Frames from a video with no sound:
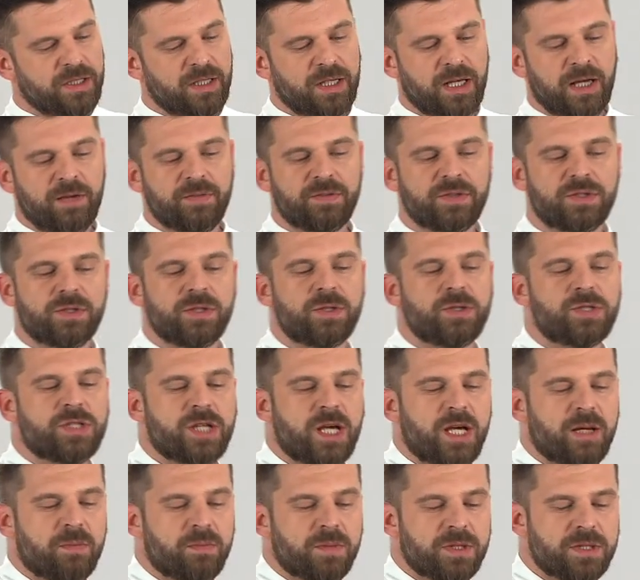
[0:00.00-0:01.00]
You have two
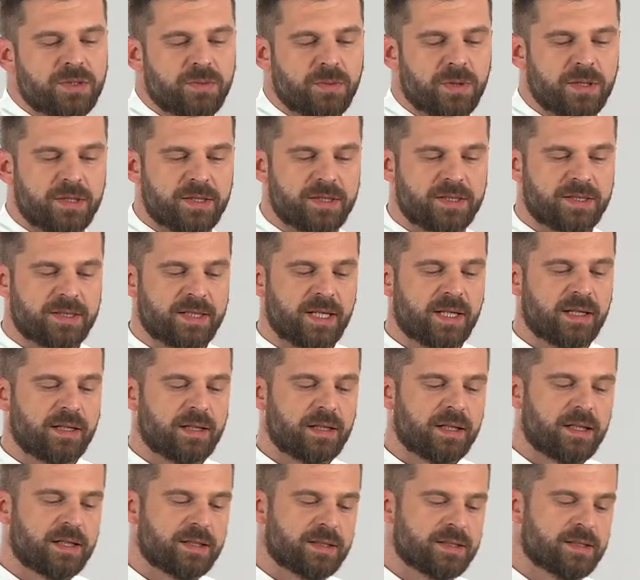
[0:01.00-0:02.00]
chambers with
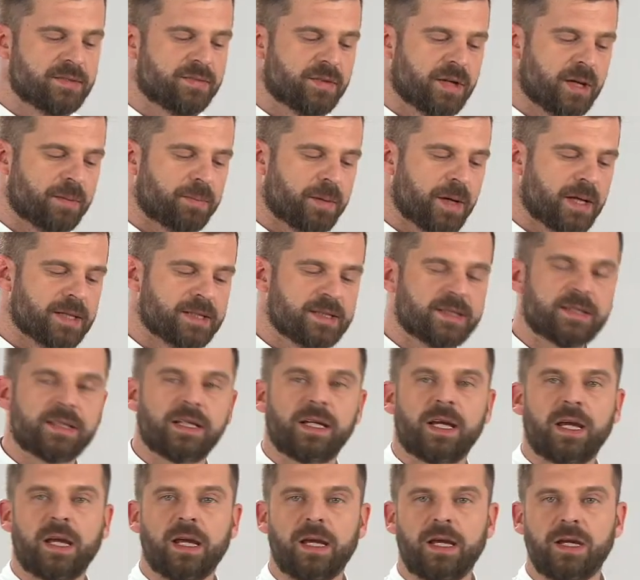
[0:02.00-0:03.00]
10 liters of
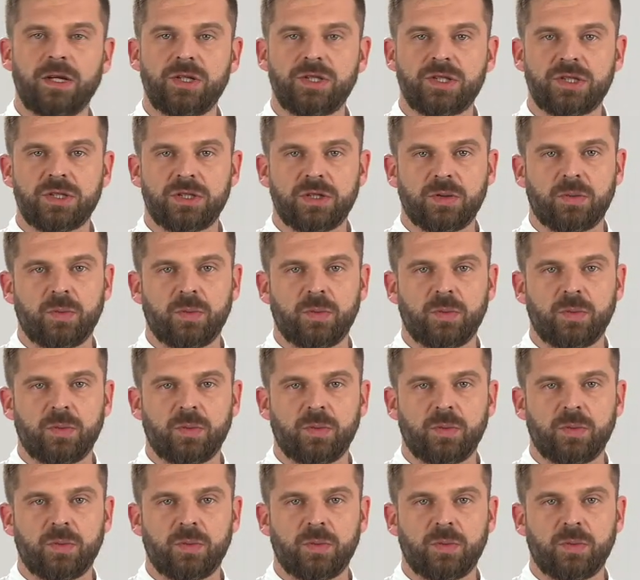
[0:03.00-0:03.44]
capacity each,